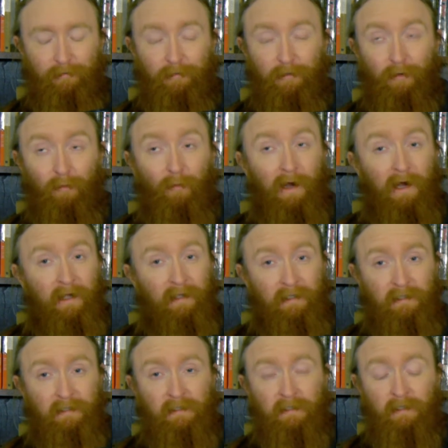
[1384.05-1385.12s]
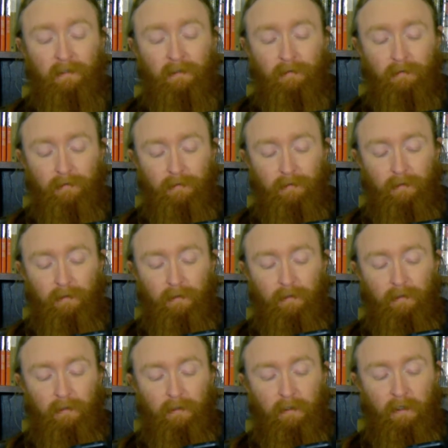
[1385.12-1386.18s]
why he is here?
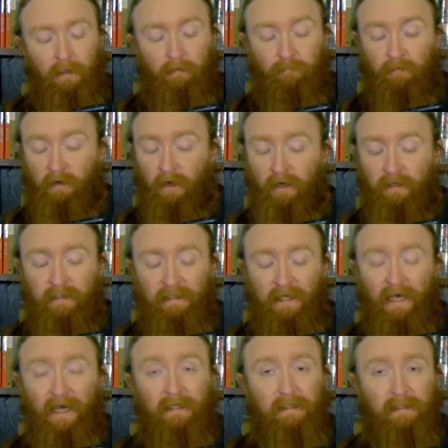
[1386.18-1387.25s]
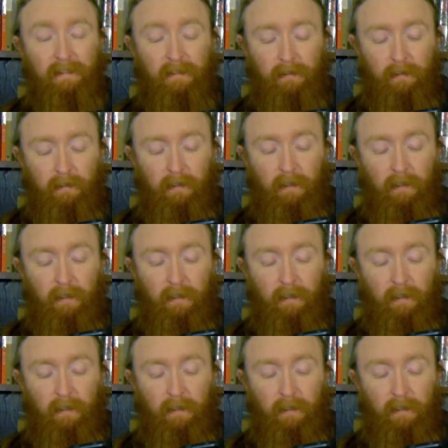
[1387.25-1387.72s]
He forgot his hat.